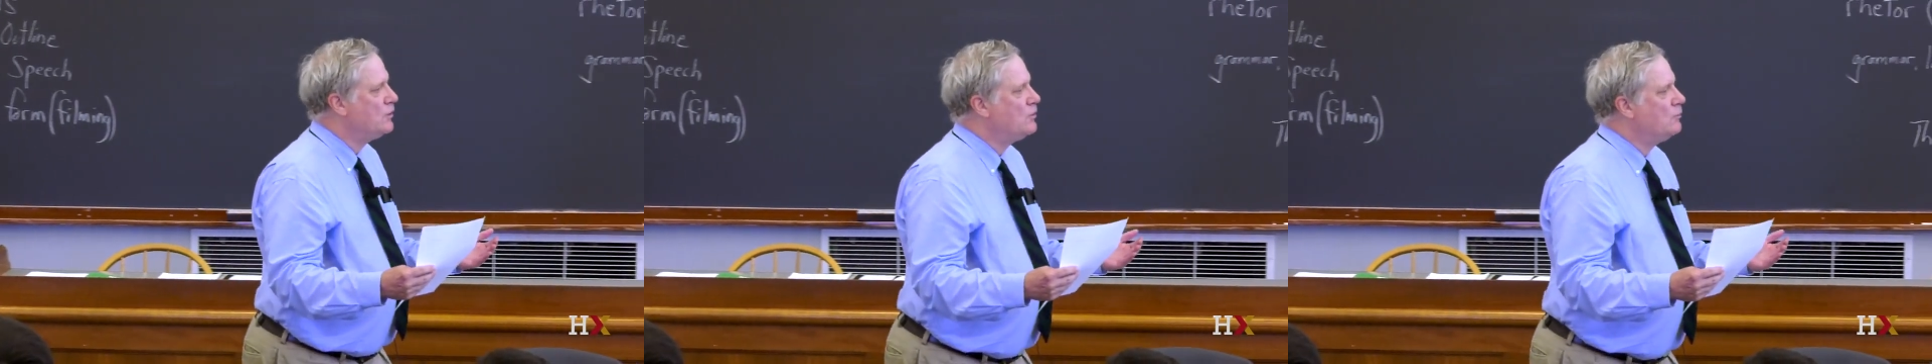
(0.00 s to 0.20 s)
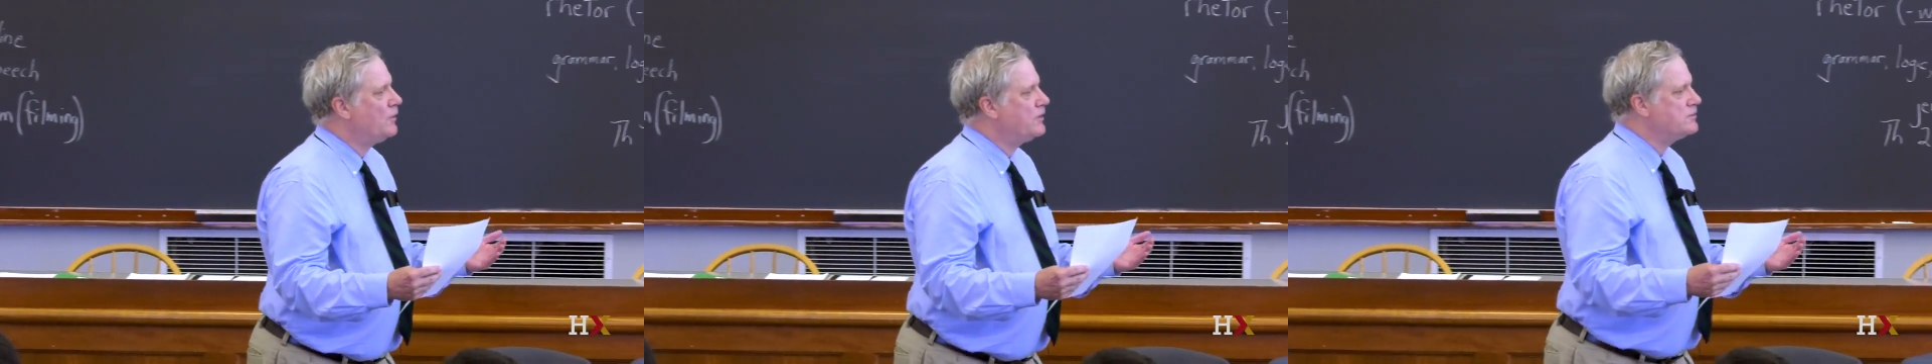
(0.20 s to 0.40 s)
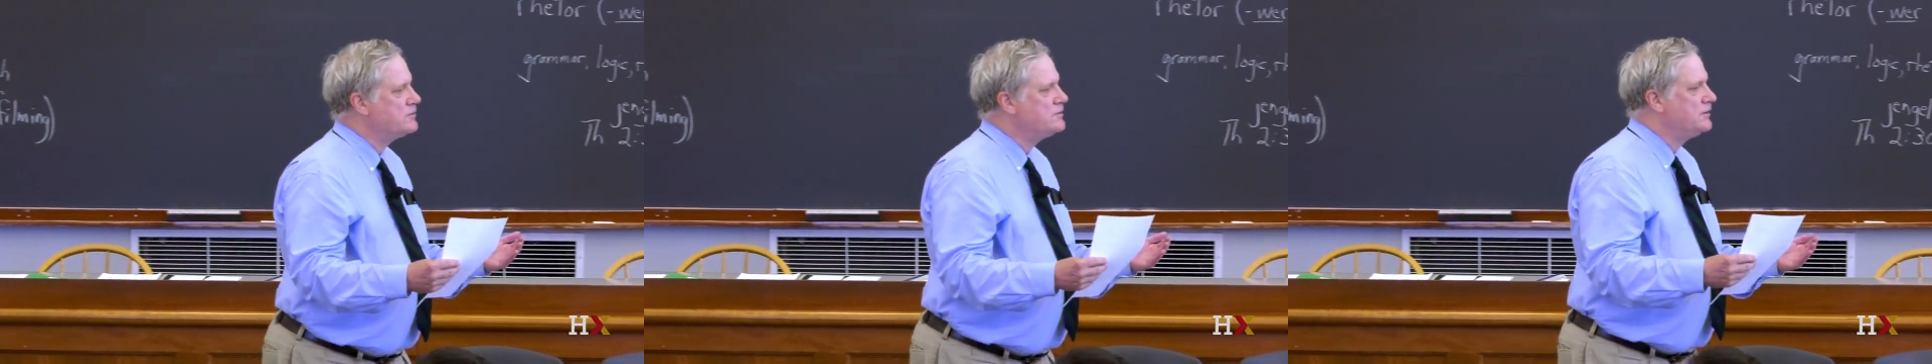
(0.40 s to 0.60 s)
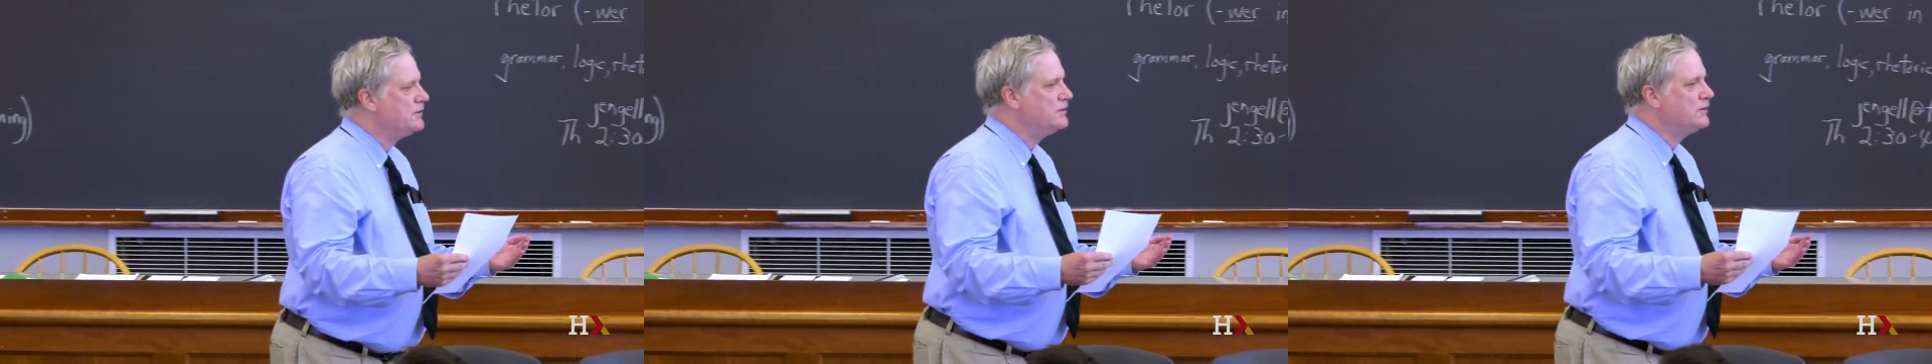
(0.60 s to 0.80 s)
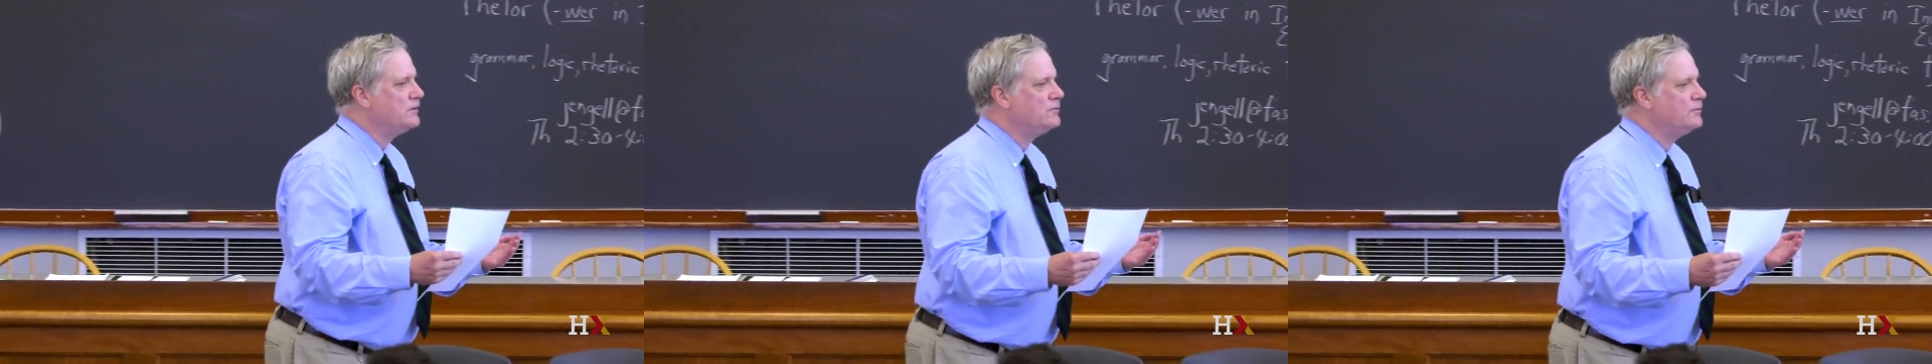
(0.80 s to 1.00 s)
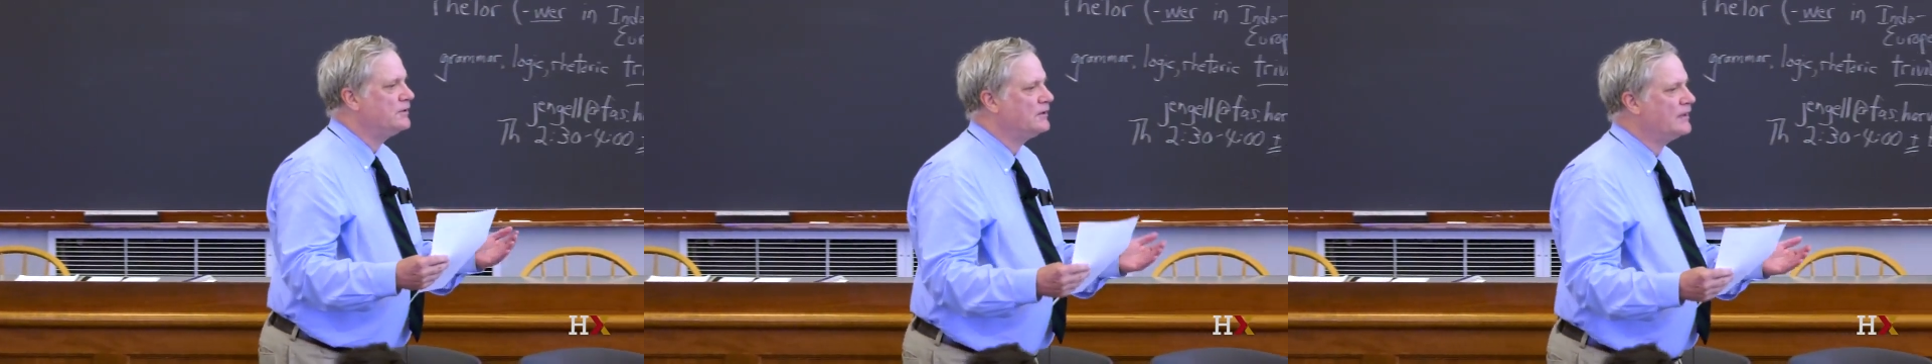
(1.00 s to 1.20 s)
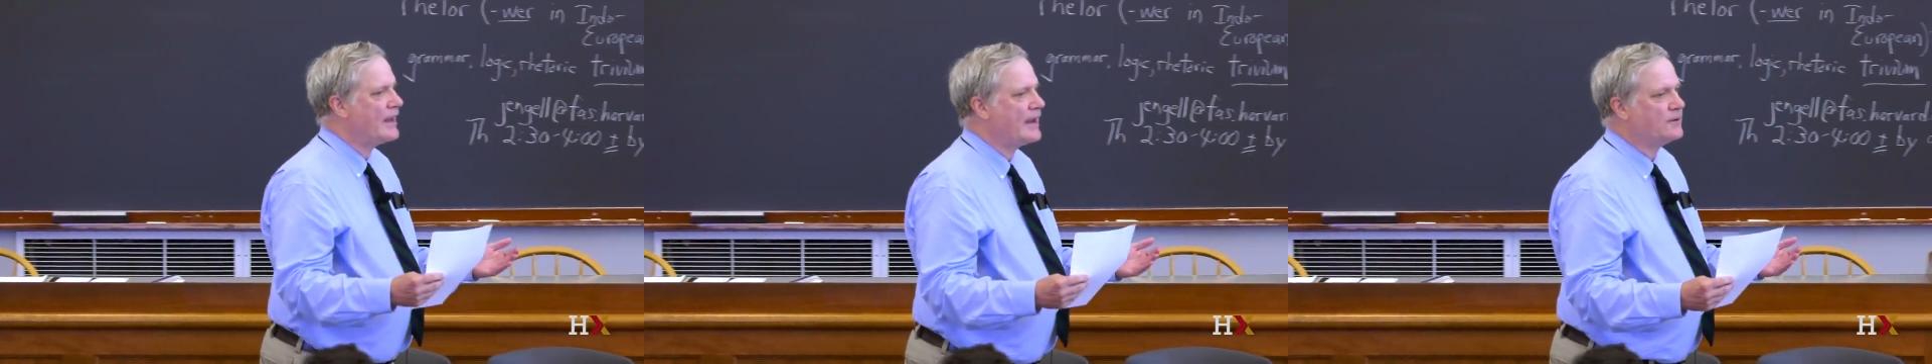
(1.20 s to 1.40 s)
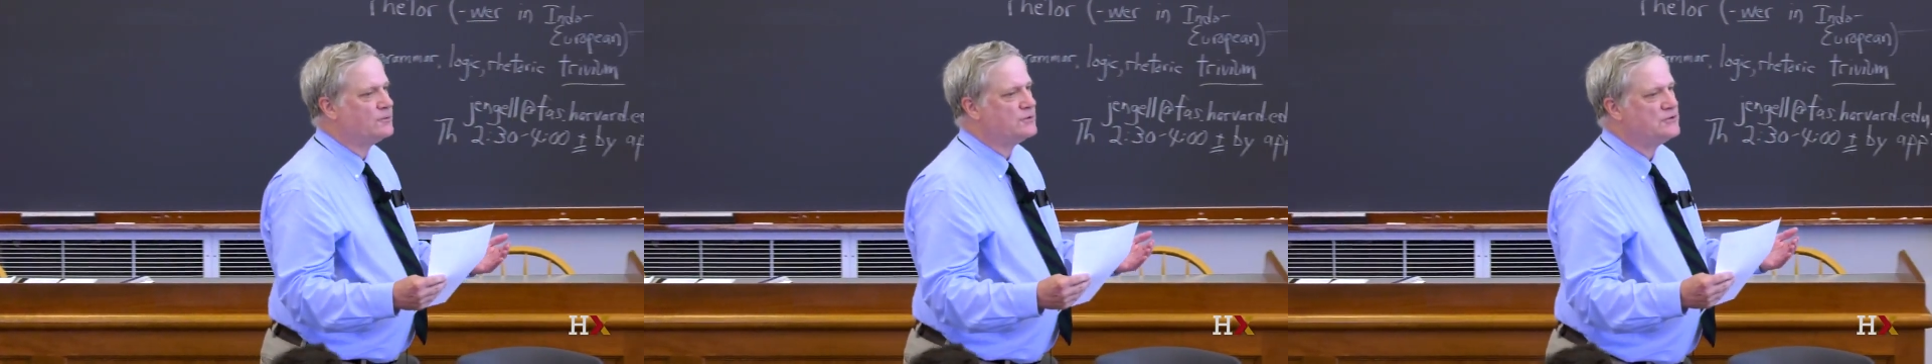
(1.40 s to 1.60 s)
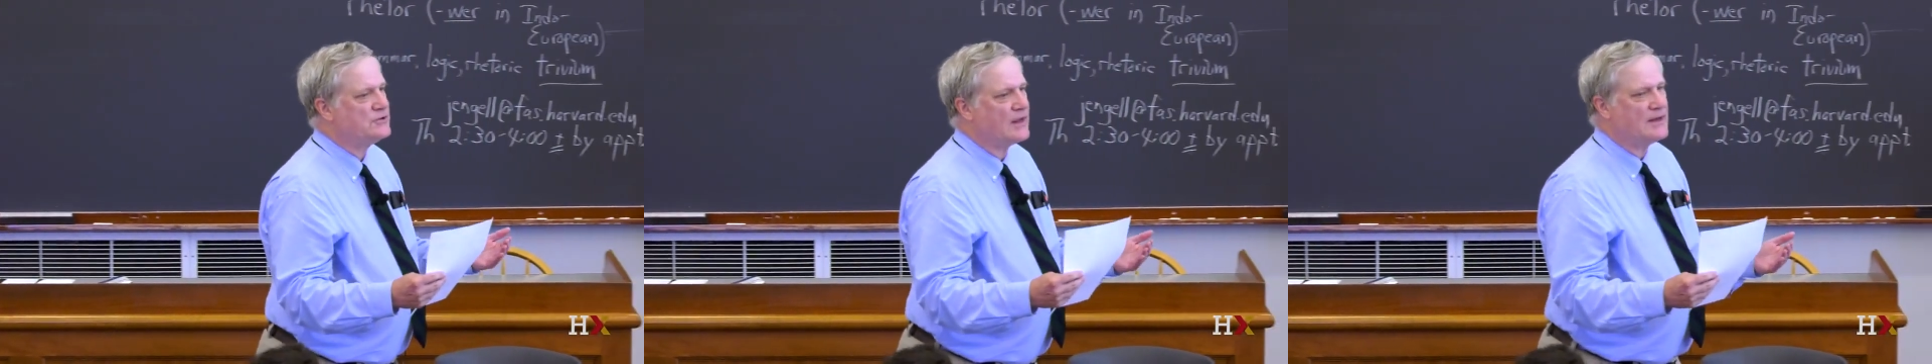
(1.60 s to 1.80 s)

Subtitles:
when you're dealing with language